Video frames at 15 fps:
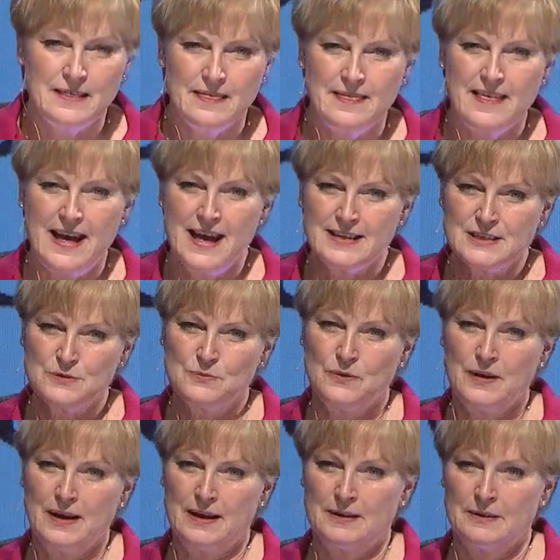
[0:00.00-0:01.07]
that's
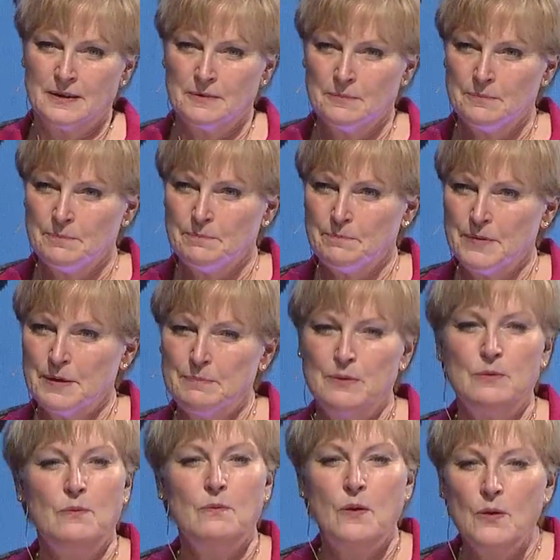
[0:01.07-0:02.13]
when
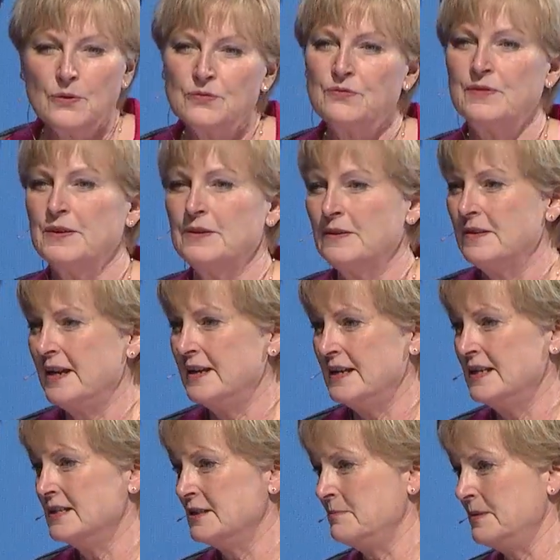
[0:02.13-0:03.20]
people won't feel they
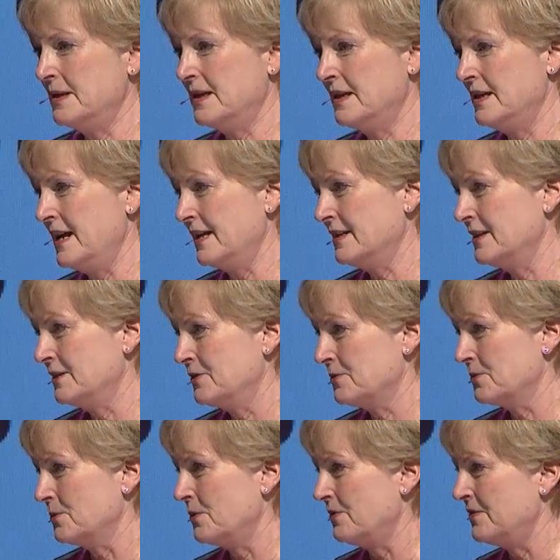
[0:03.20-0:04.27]
need to be connected
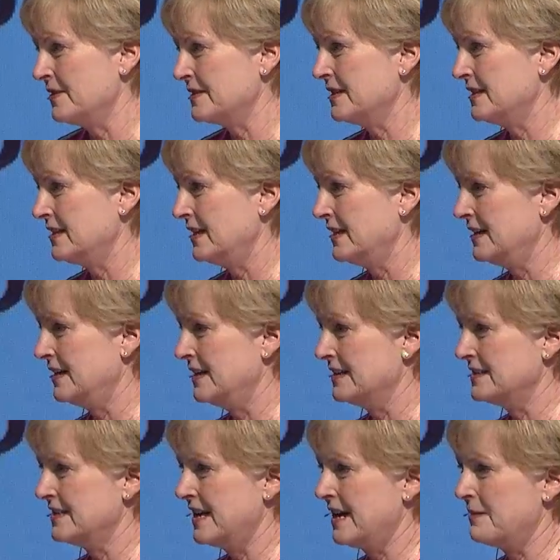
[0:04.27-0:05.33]
through a visit in an
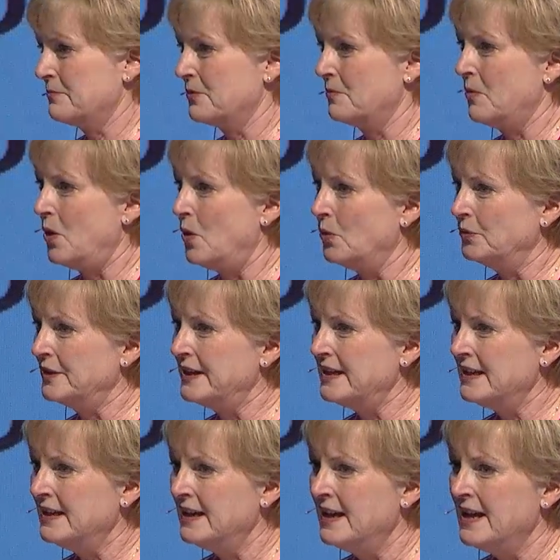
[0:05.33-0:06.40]
exam room
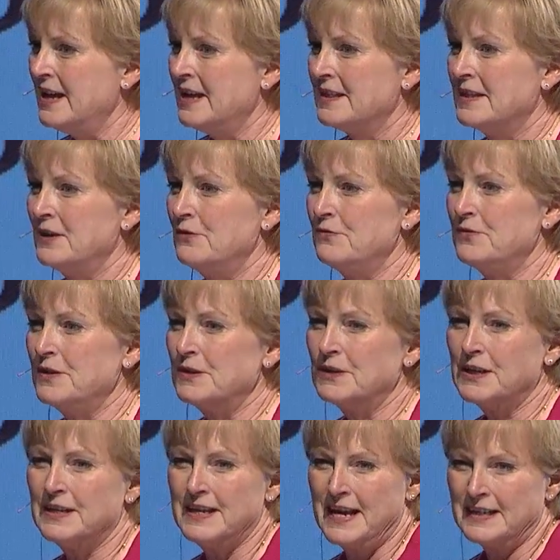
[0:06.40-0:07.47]
only. They'll feel
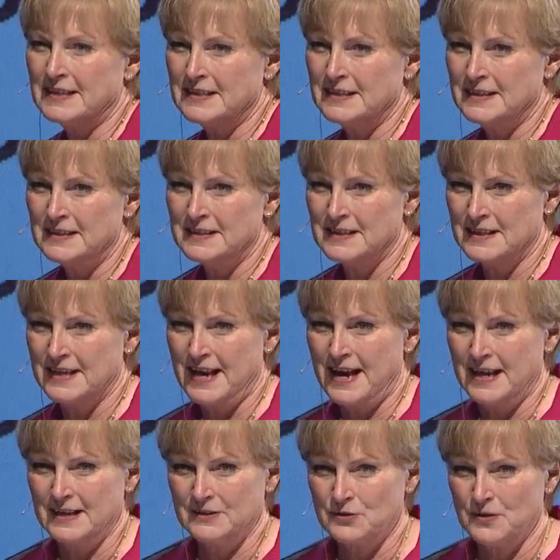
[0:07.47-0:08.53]
connected to
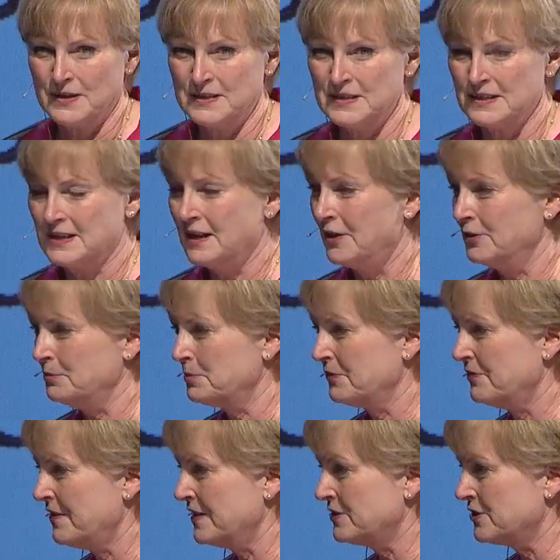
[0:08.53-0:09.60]
that trusted health
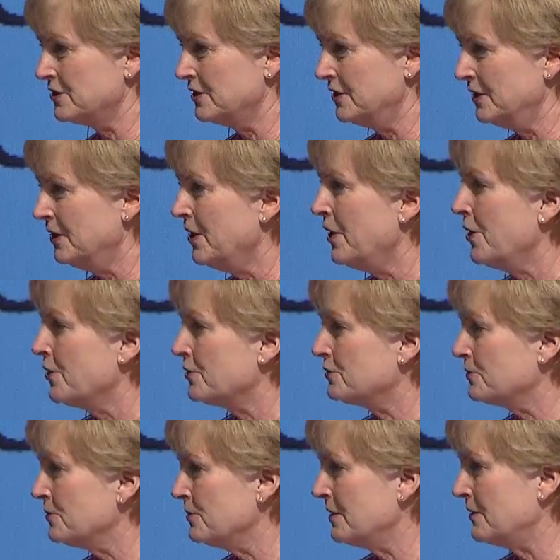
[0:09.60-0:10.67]
professional
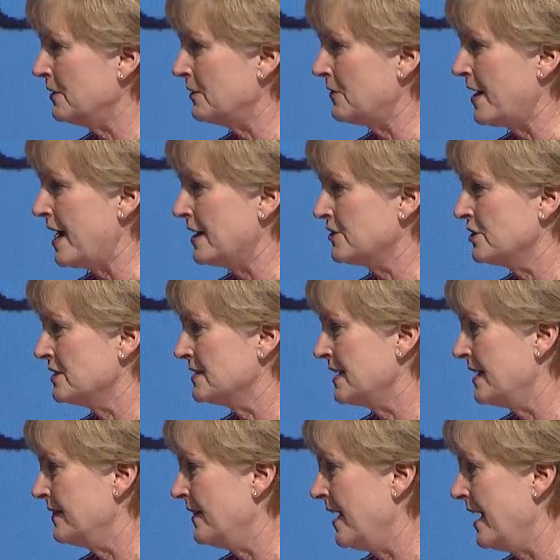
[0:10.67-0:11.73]
through their interactions
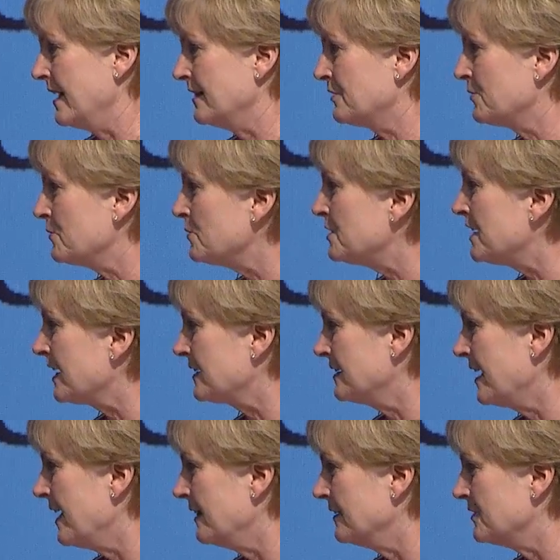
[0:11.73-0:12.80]
online, through
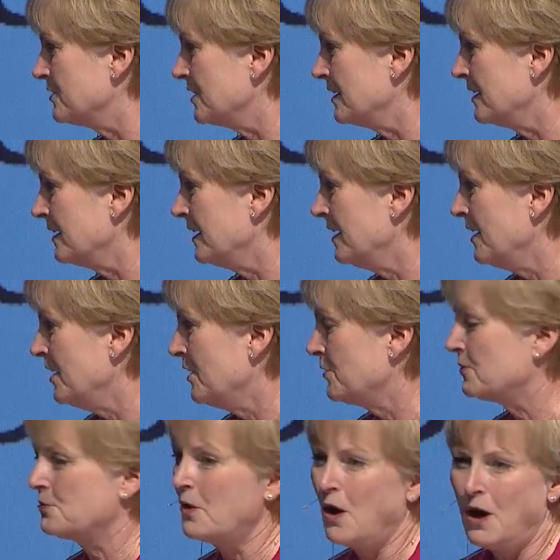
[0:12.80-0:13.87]
technology,
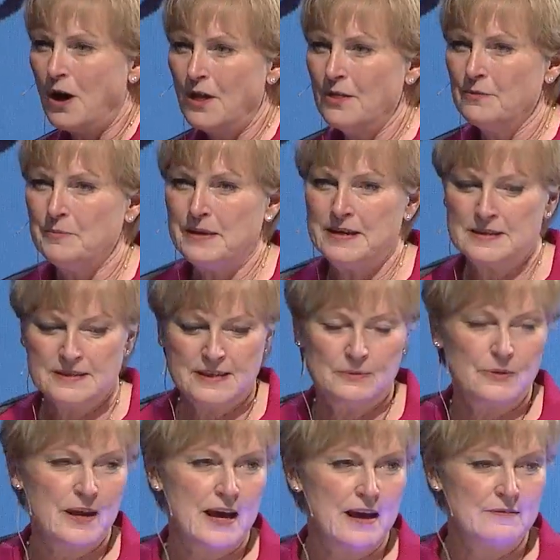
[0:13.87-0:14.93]
through all the means that
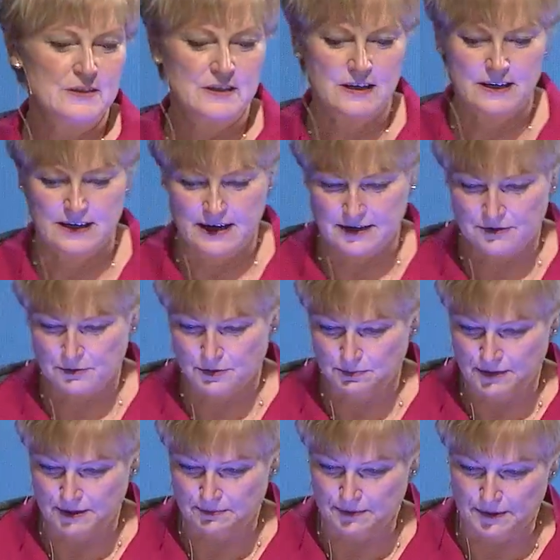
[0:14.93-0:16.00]
we have to connect with
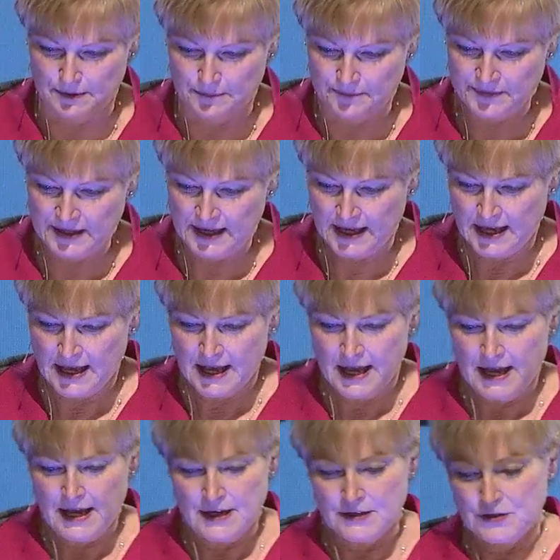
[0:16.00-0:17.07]
people.
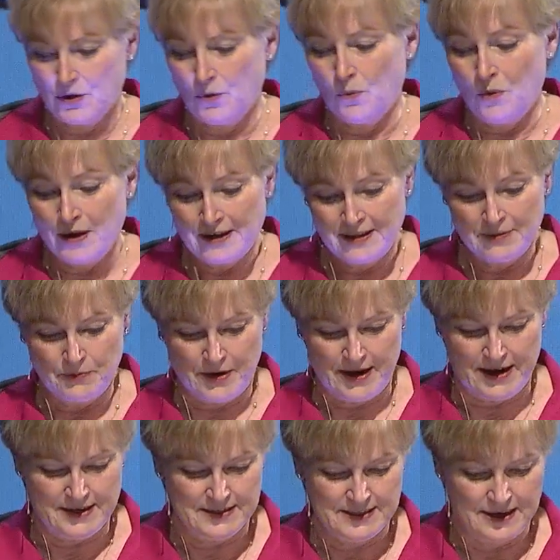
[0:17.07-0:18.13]
So one of the
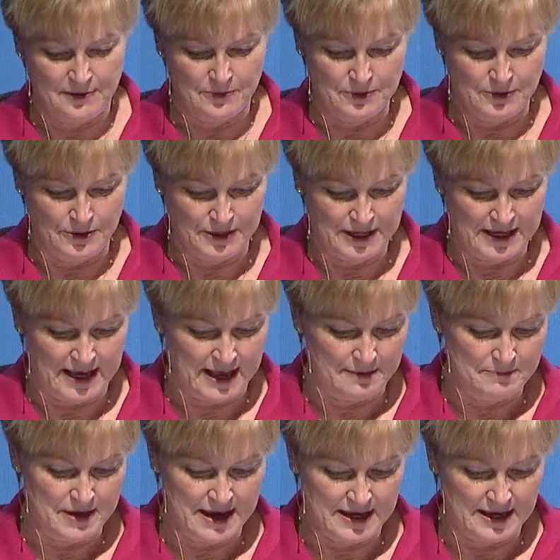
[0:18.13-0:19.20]
ways that we're looking at
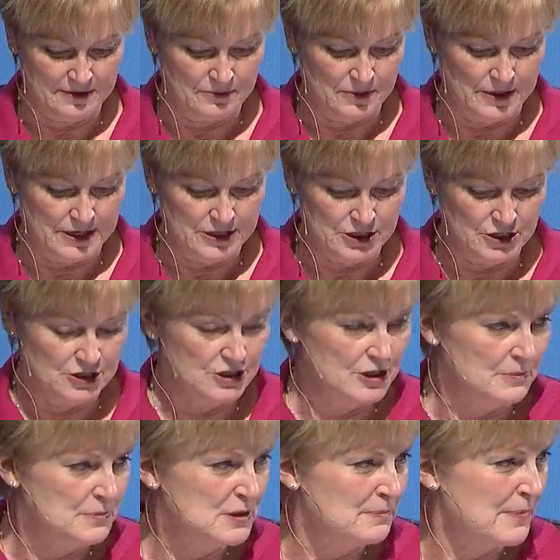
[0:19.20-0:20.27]
making
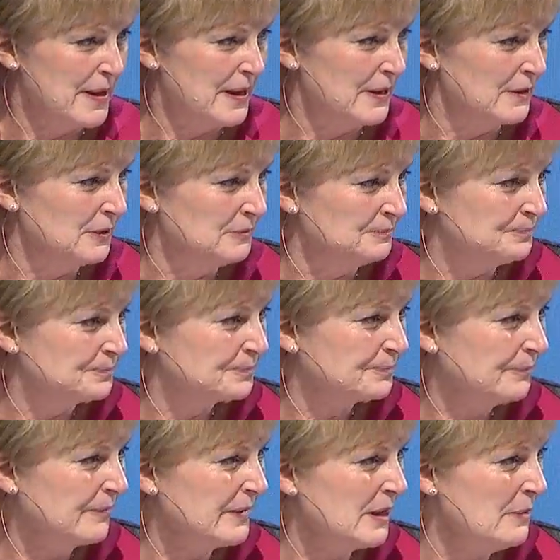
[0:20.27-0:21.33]
relationships better
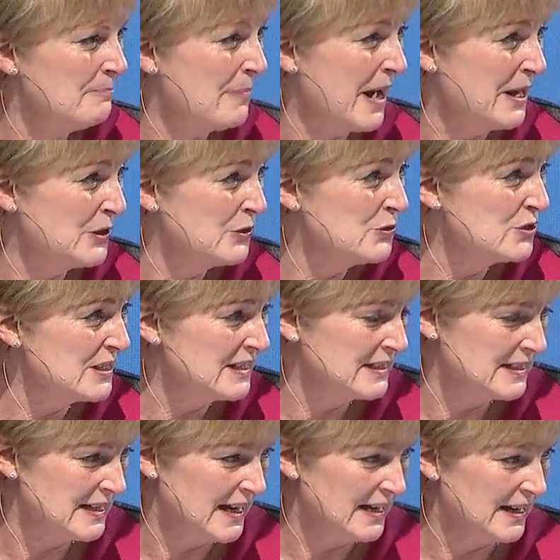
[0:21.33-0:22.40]
by using
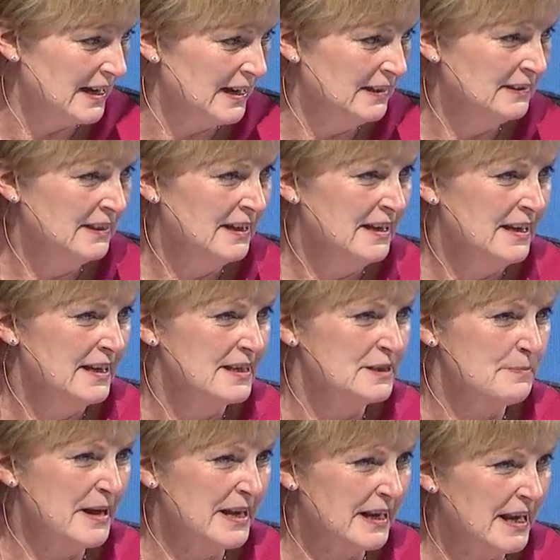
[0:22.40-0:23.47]
data is
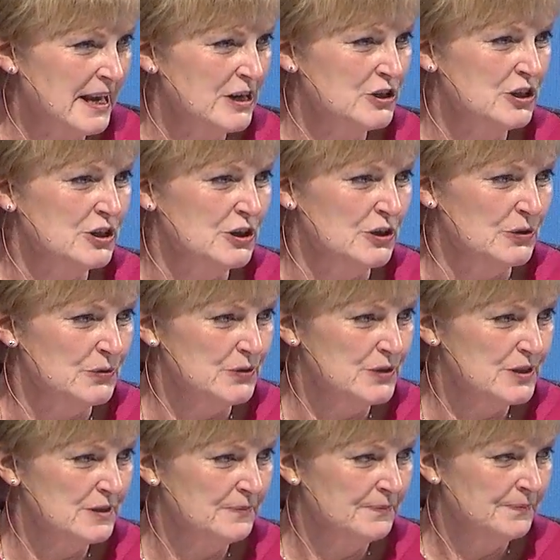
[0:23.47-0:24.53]
medication use.